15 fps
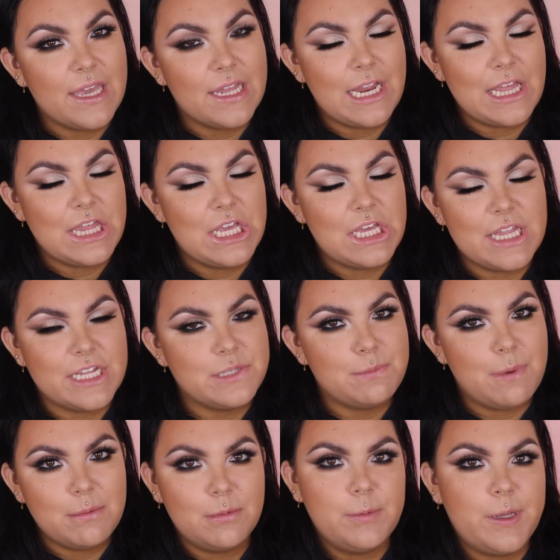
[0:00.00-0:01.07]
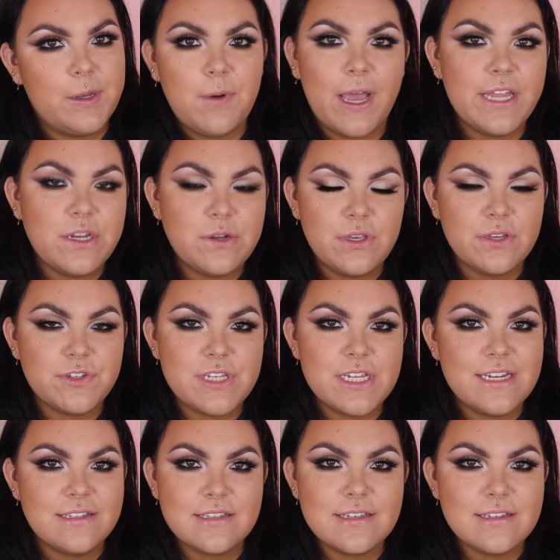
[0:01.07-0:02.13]
and I think that's probably why I don't use it,
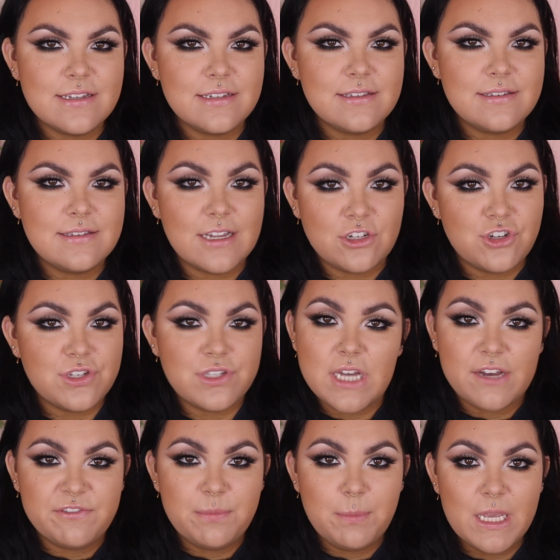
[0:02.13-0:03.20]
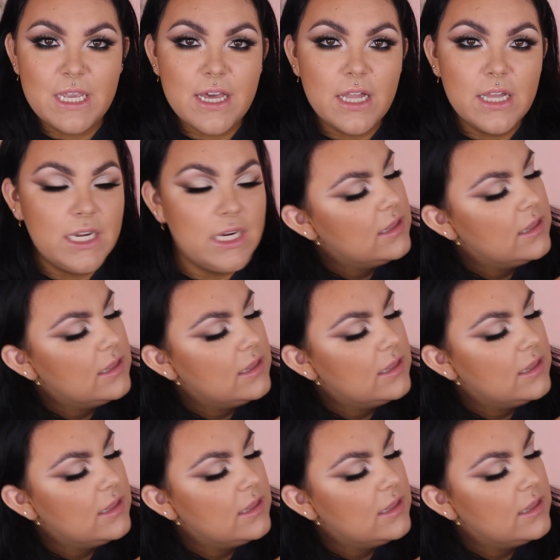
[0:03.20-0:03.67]
is because it's such a soft pink color.